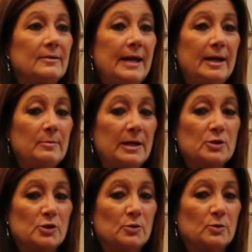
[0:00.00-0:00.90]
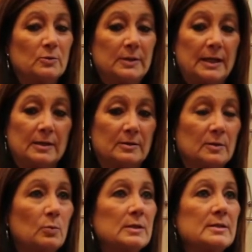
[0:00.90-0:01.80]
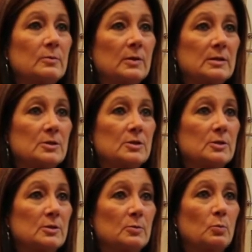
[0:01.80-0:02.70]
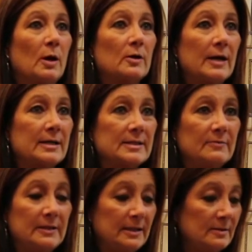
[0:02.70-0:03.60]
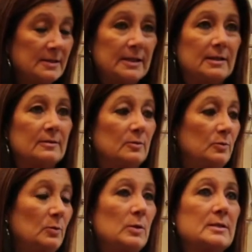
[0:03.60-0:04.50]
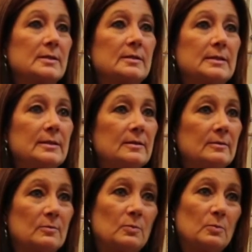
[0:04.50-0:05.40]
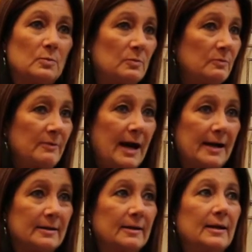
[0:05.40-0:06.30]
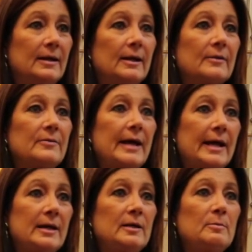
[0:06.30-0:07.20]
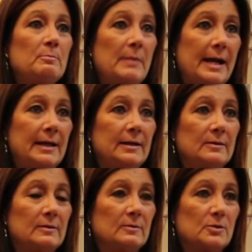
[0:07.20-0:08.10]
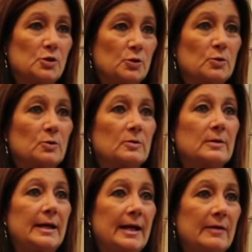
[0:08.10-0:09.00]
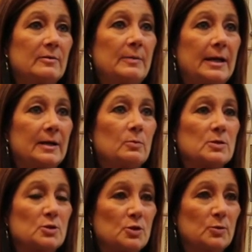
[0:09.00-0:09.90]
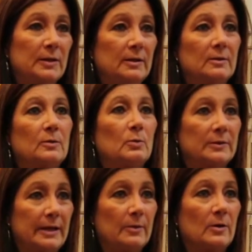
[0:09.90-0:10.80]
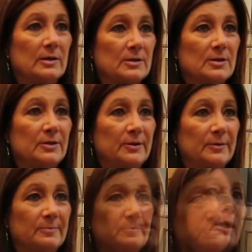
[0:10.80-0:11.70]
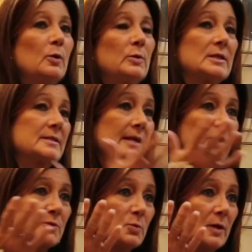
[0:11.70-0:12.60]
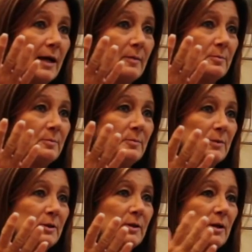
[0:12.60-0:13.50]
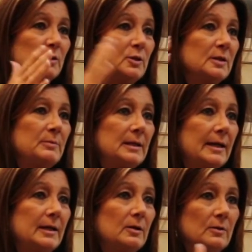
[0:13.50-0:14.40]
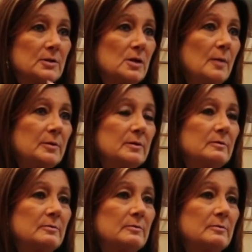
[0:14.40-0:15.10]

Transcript: They made sure that the ones that wanted to do water activity did it. The ones that didn't, fine. They made sure everybody was doing what they wanted to do. When the sails were up, you could be laying on the top of